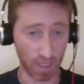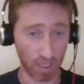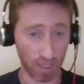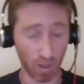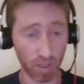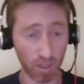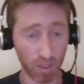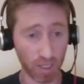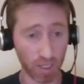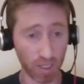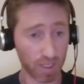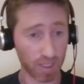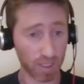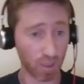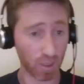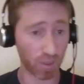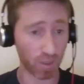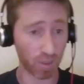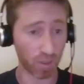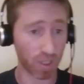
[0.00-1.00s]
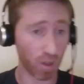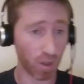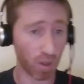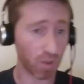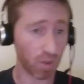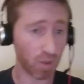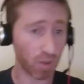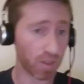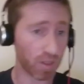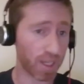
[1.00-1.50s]
Okay, so the
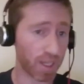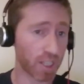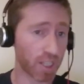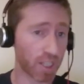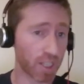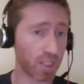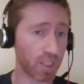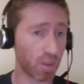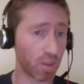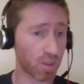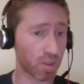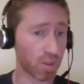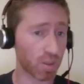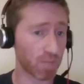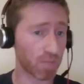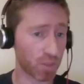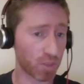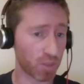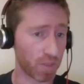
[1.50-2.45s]
code actually looks much